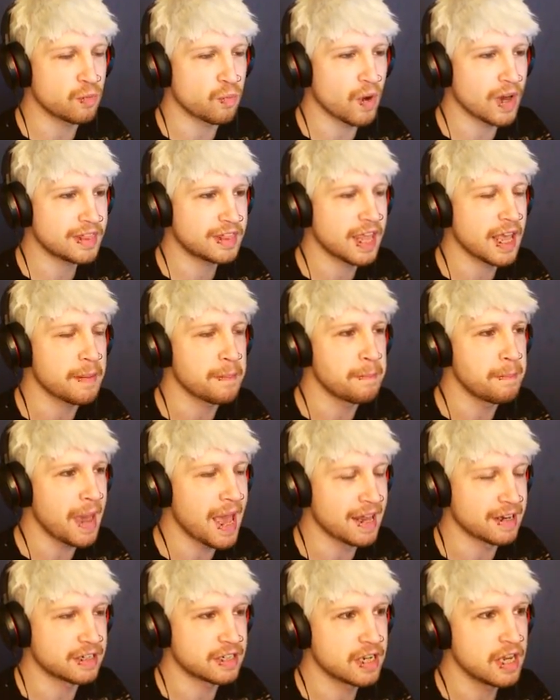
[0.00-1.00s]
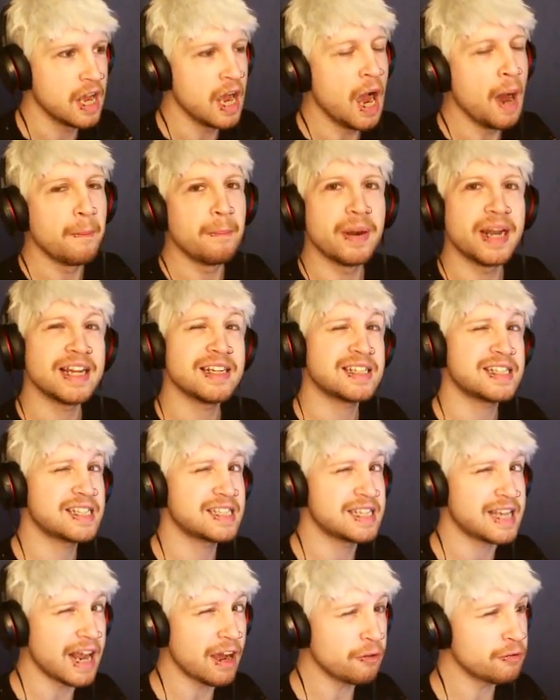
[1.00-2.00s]
what they meant, but it
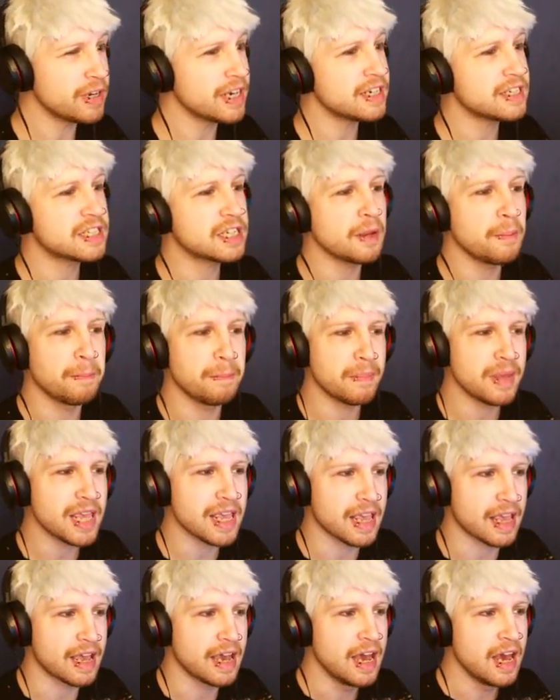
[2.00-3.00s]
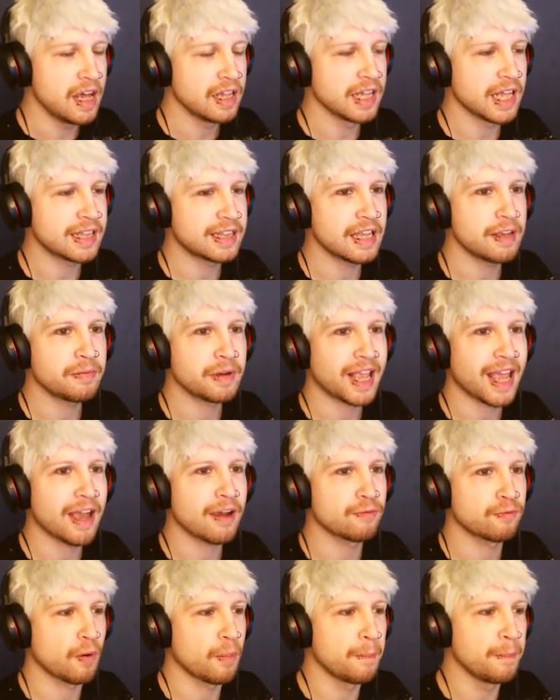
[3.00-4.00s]
sounded to me like they were
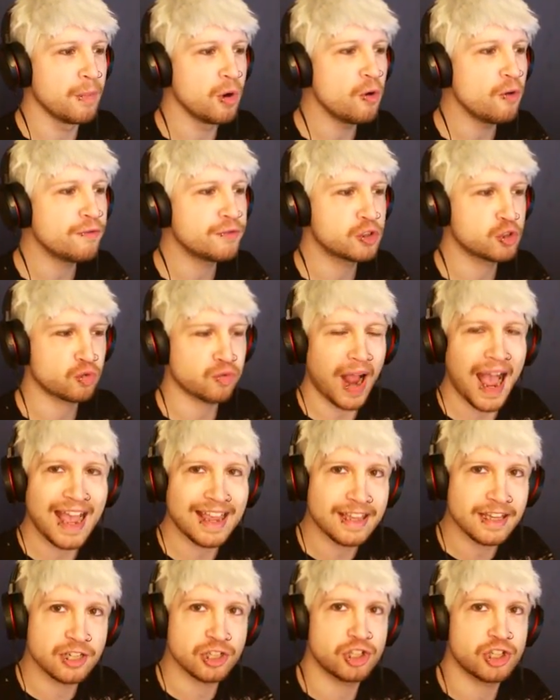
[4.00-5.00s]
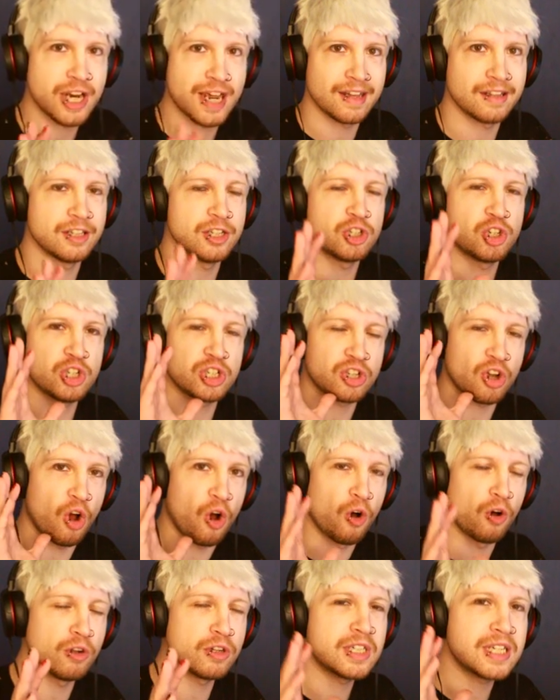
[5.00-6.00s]
gonna remove dragon challenges
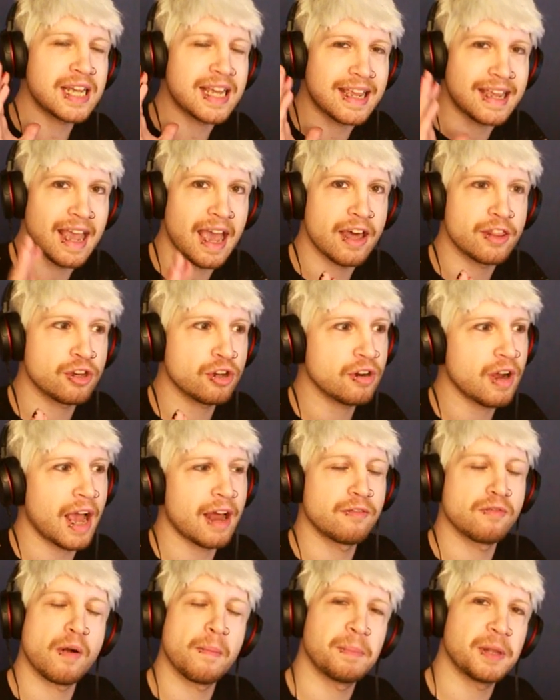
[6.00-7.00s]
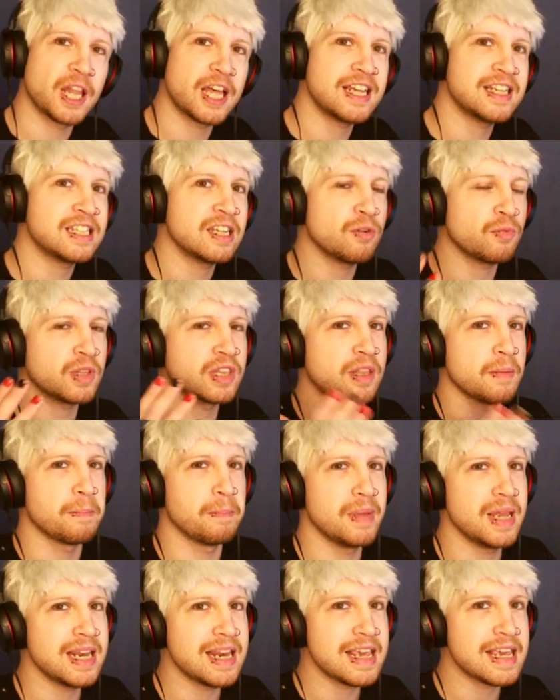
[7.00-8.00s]
altogether and replace it with the
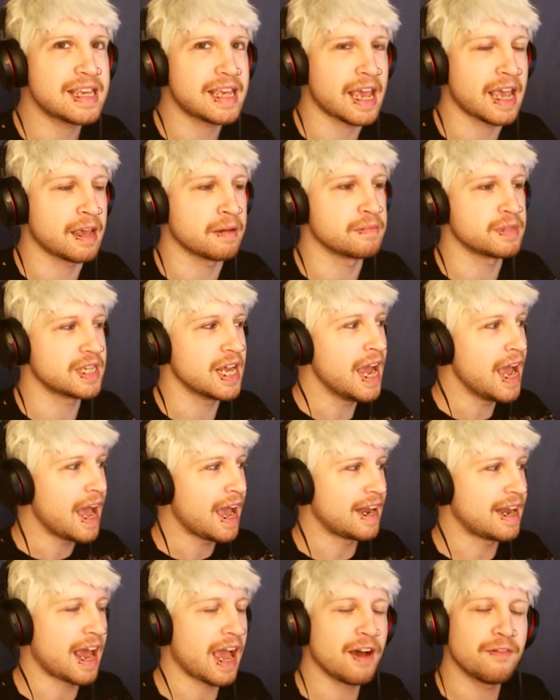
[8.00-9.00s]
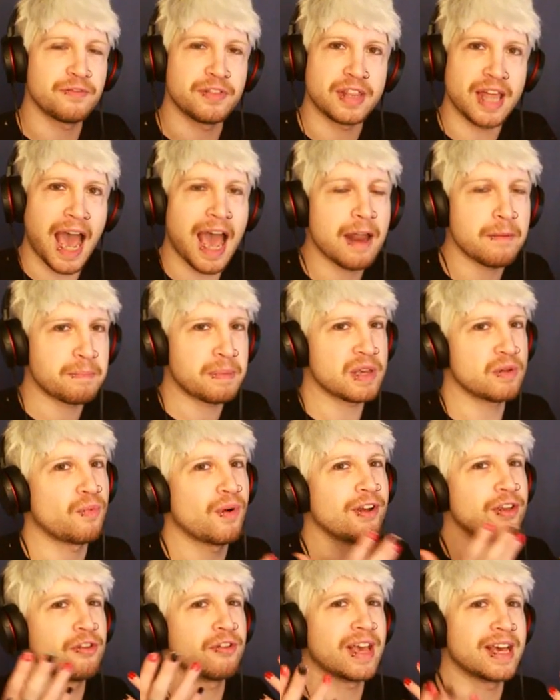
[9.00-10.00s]
mini games and have that be
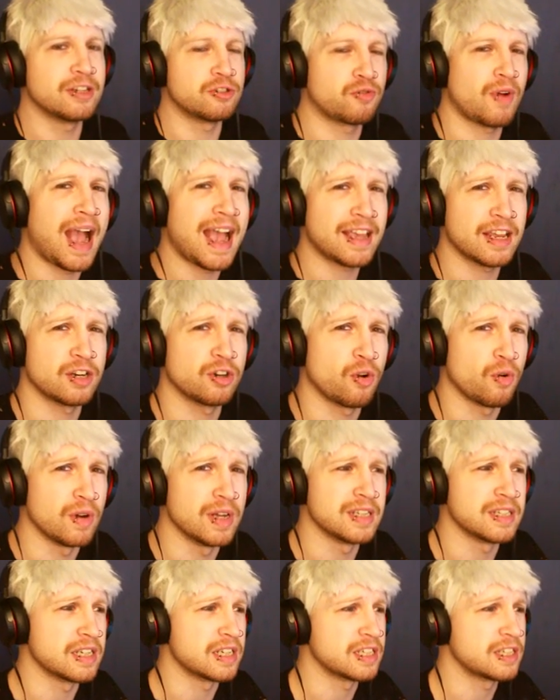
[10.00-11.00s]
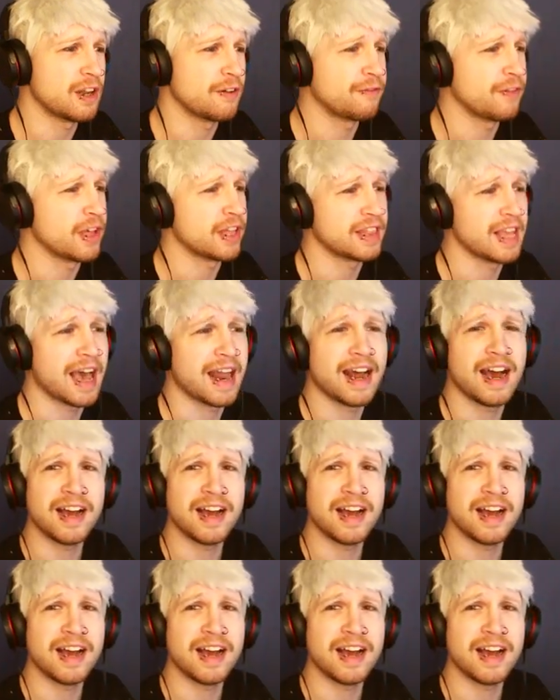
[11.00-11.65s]
where you get dragon coins and stuff like that.